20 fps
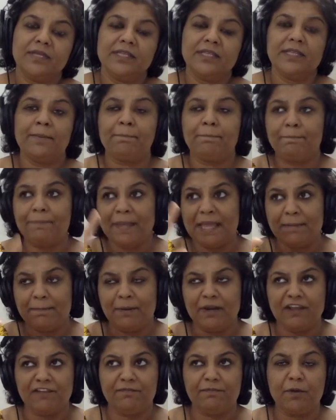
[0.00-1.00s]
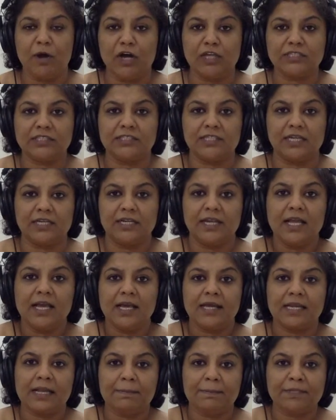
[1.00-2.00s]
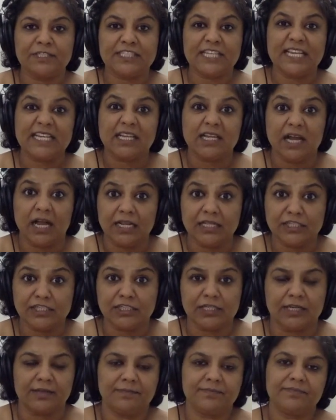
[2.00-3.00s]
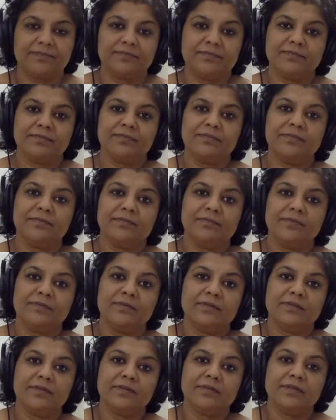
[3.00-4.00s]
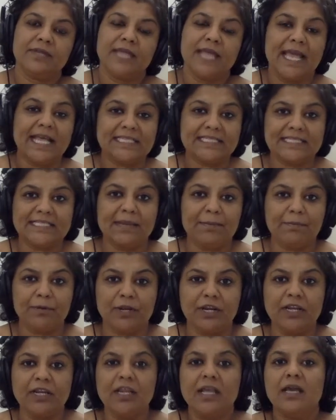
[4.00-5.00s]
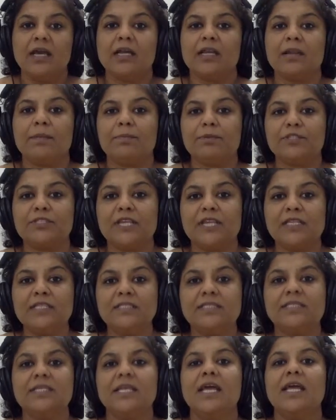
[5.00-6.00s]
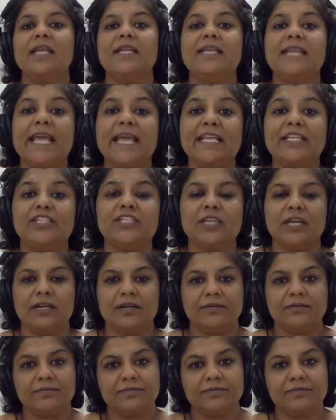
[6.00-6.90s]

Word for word: The people of Boston represent culture. Hester Prynne represents nature